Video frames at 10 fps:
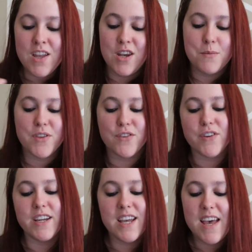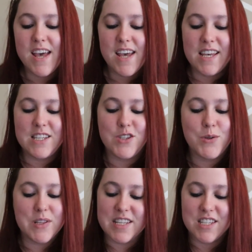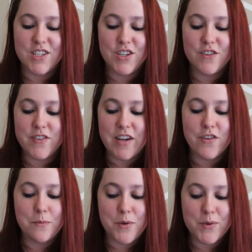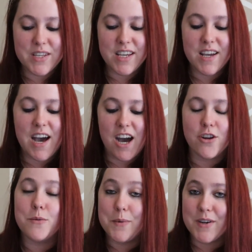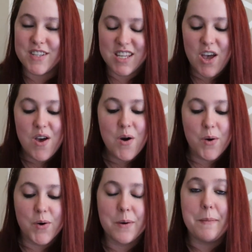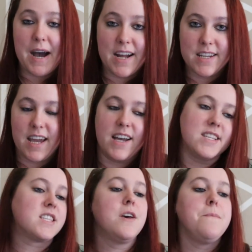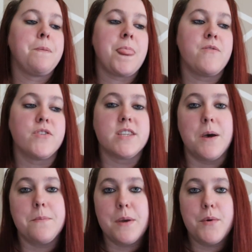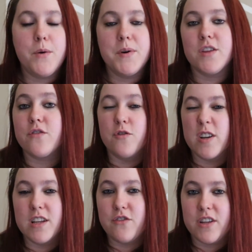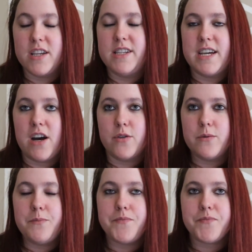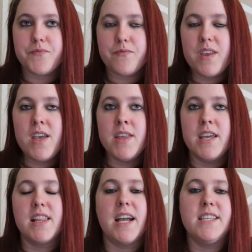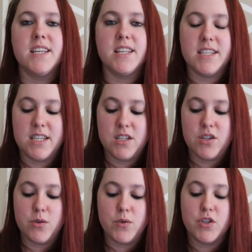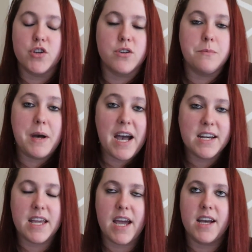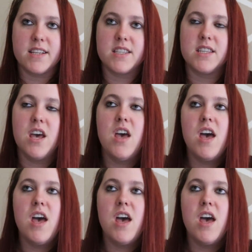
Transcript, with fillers: Number three is to listen to your favorite music, audiobooks, or podcasts. For some people, when they're really, really down, they like to listen to certain podcasts